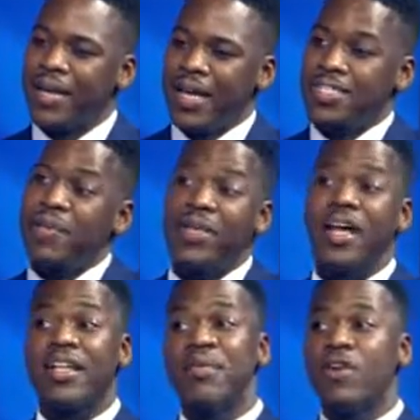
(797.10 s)
it's something
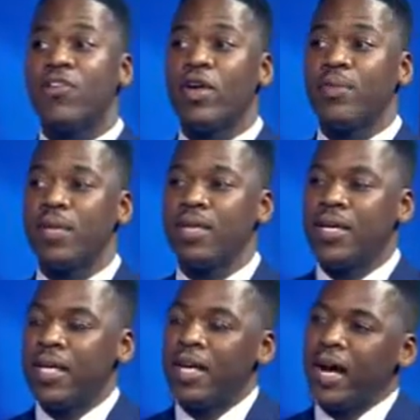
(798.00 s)
that can be avoidable.
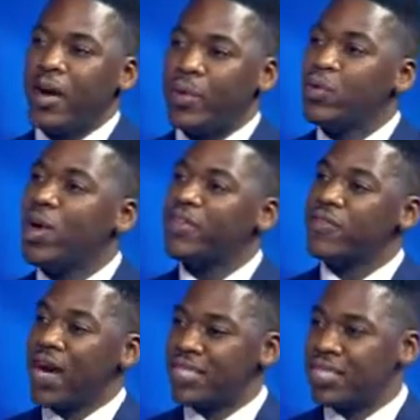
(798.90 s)
We do have the
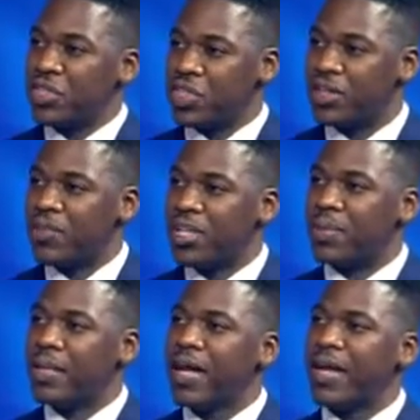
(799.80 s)
vaccination
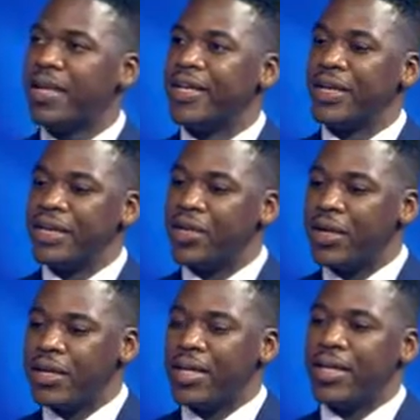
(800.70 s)
available, and
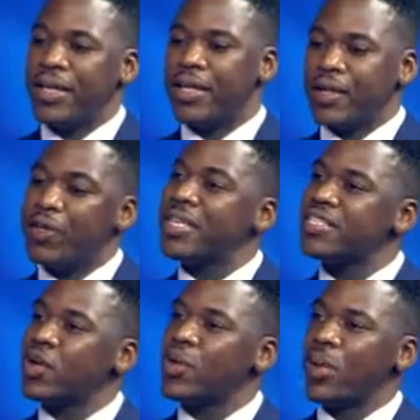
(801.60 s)
the thing is
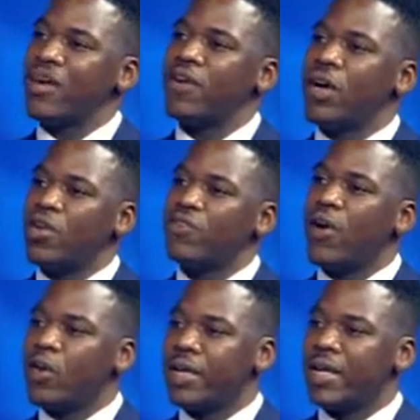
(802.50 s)
now that we have a
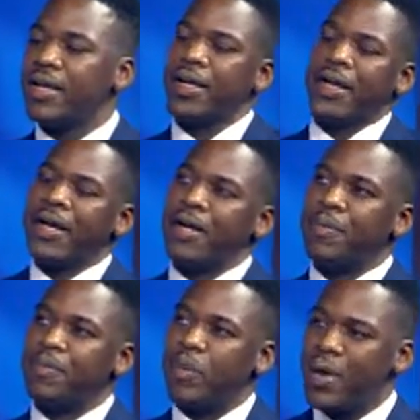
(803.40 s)
confounding
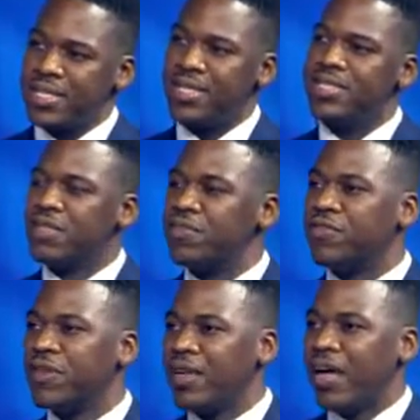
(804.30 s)
presence of
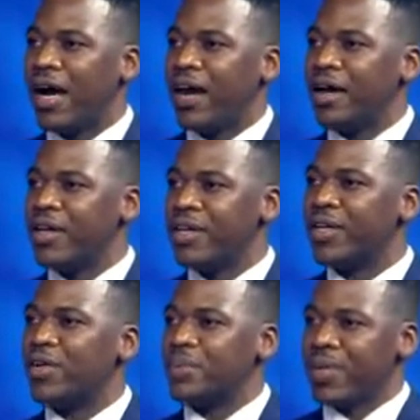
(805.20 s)

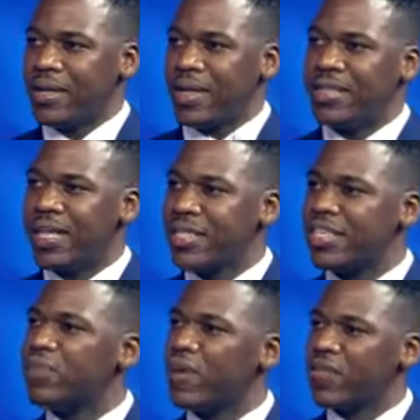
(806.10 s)
incidence
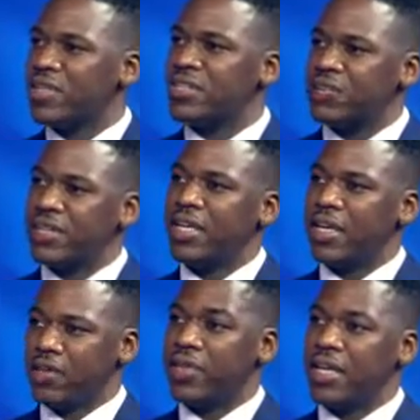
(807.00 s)
and prevalence of
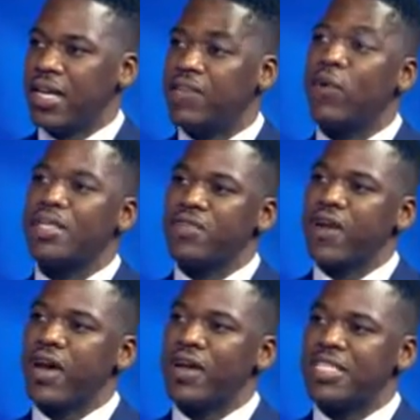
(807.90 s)
the influenza
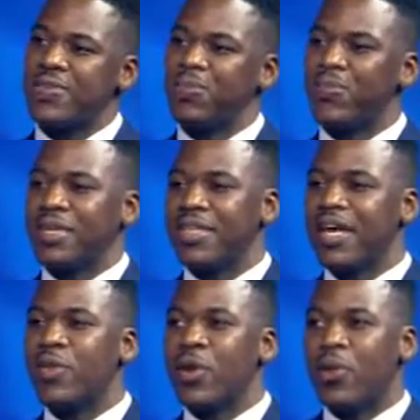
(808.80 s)
virus, but
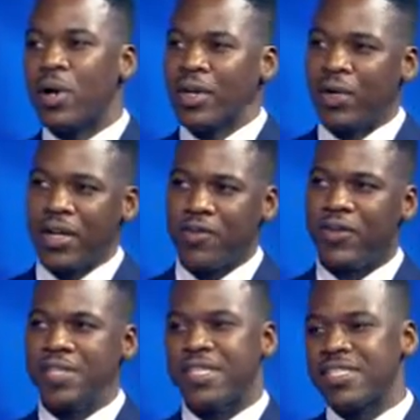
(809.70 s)
then we're wondering if
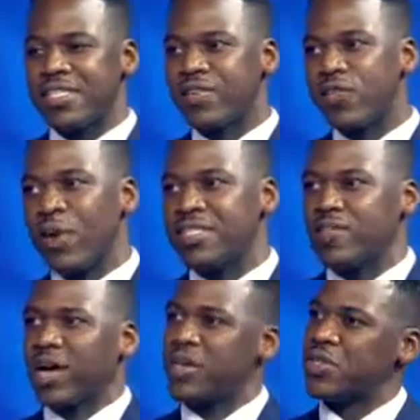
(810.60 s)
this is influenza
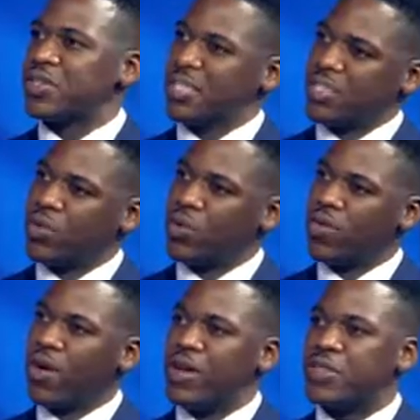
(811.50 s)
virus or is this
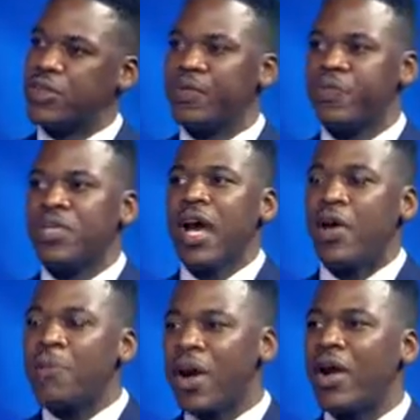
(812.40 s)
coronavirus. So
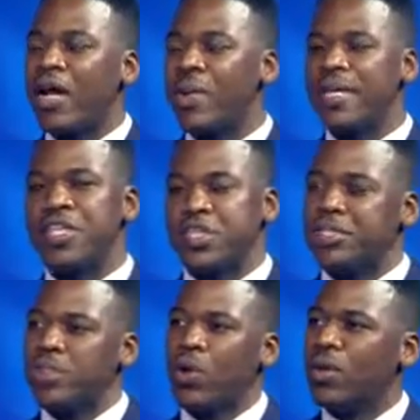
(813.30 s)
my recommendation
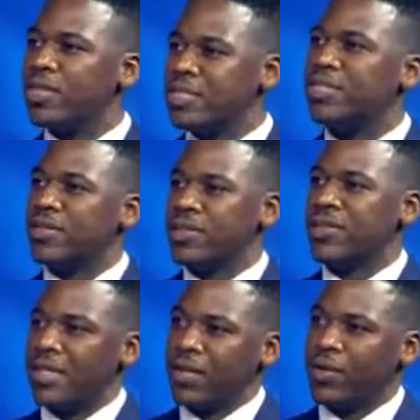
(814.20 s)
to all is to
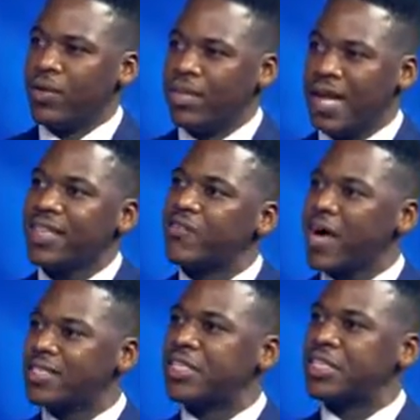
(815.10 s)
get the
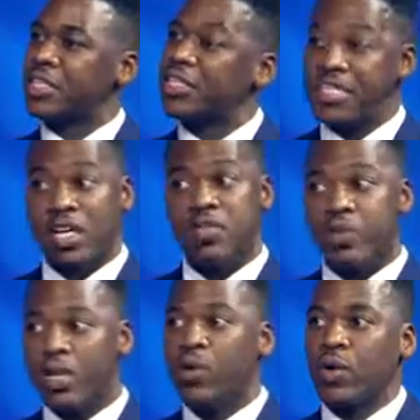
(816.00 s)
vaccination, discuss
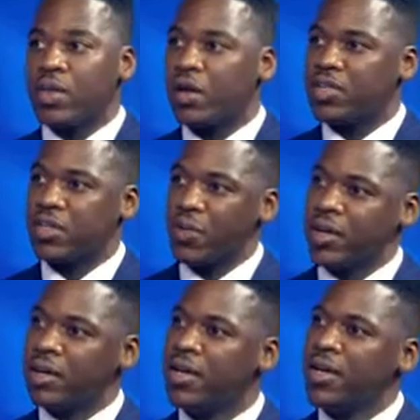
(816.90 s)
with your local doctor
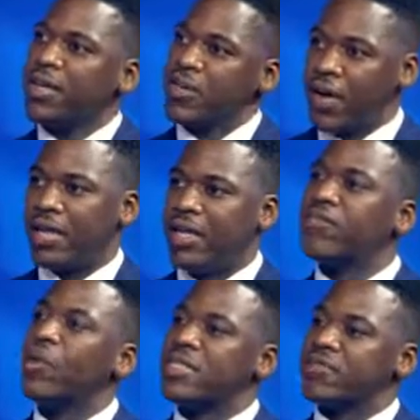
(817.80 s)
whether the
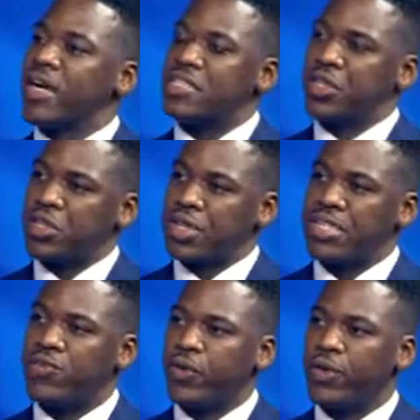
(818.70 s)
influenza vaccination
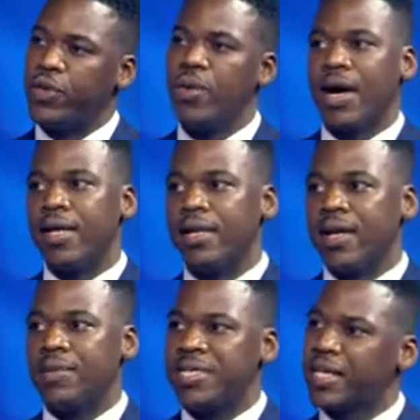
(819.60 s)
is for you,
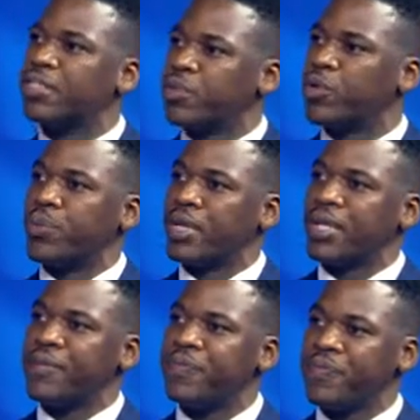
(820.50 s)
and take it appropriately.